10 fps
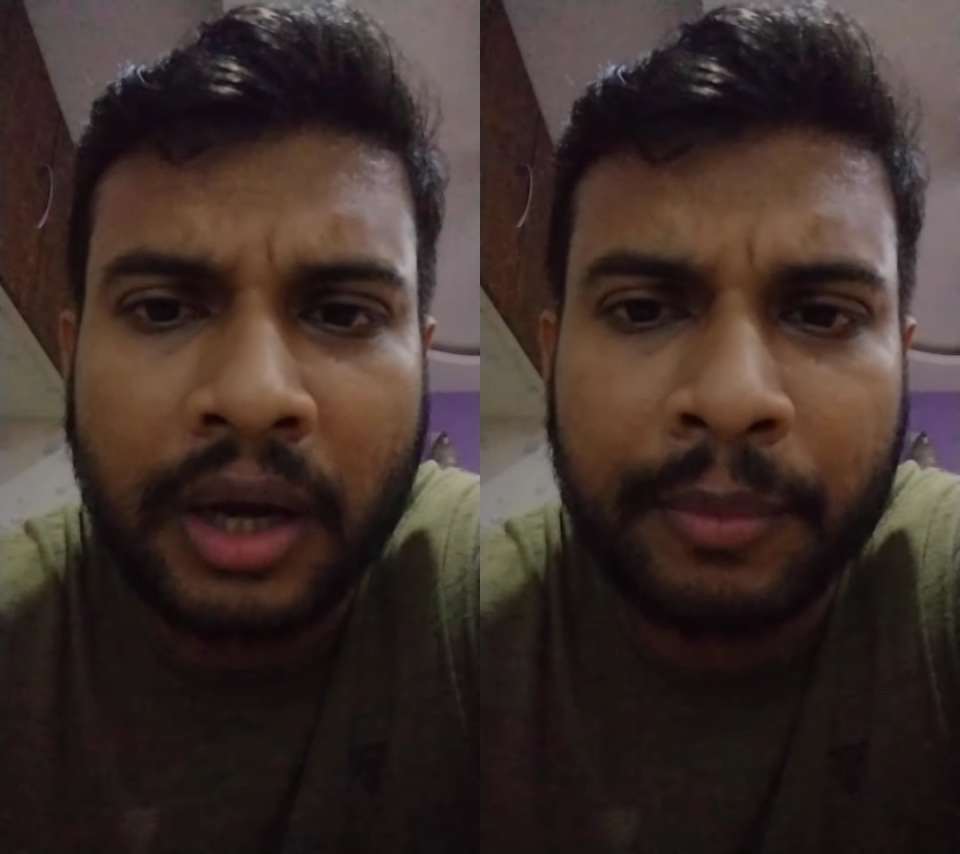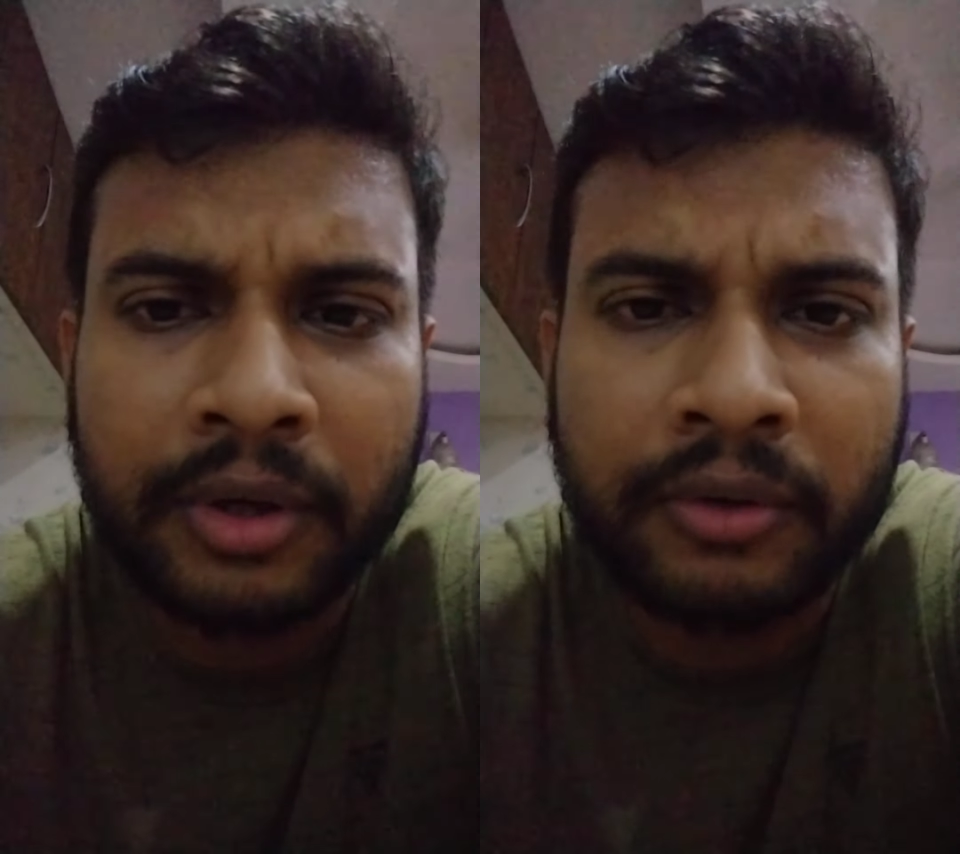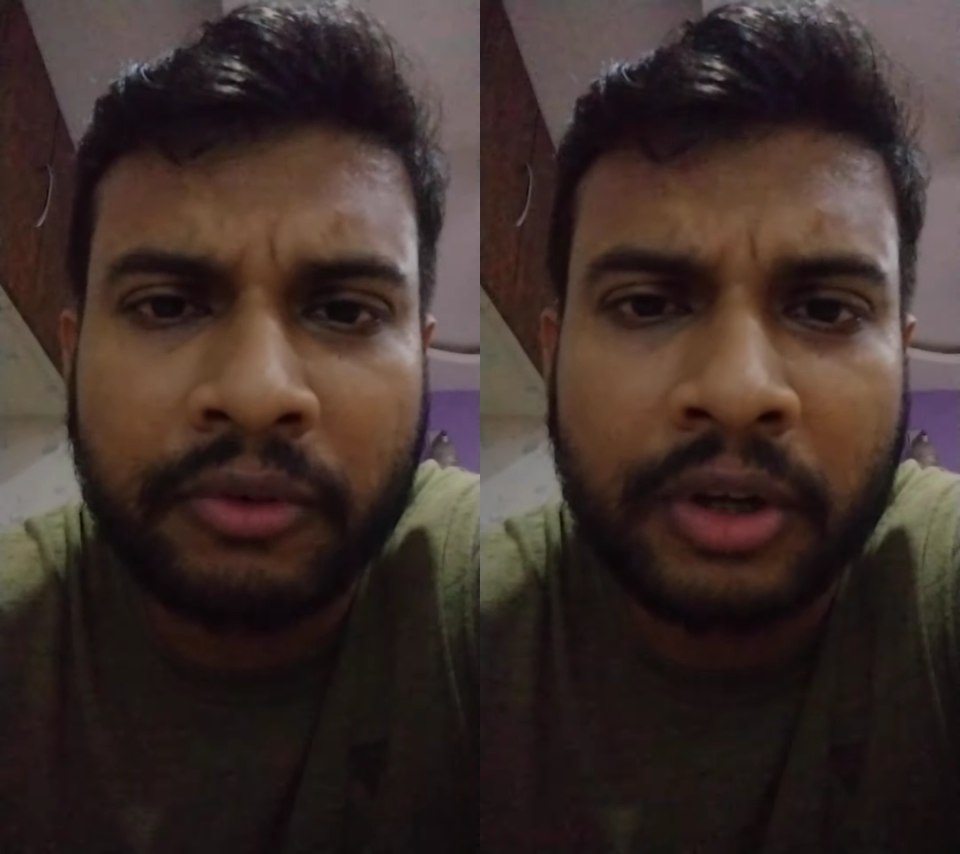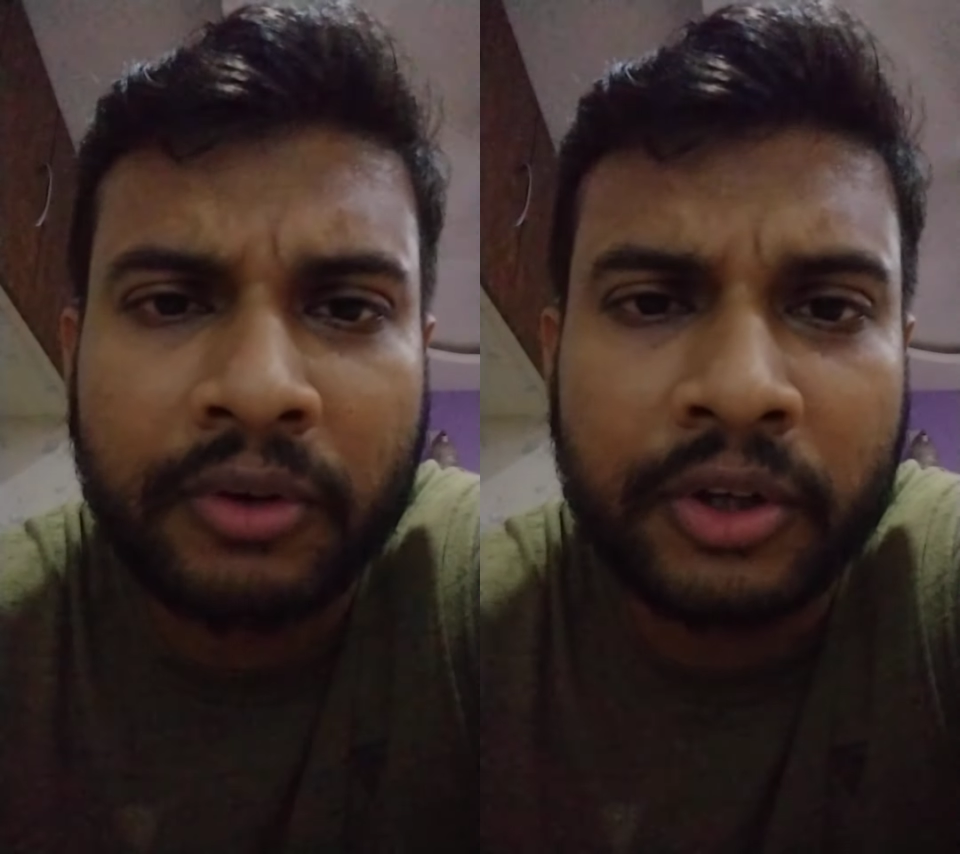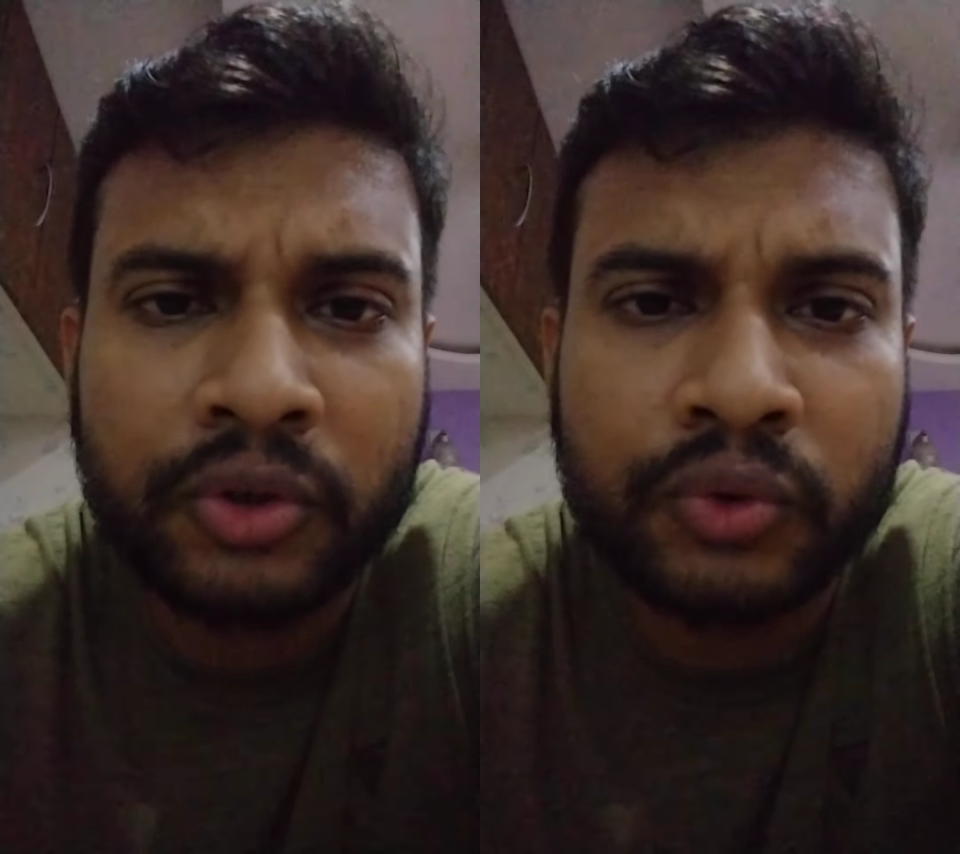mean, whenever I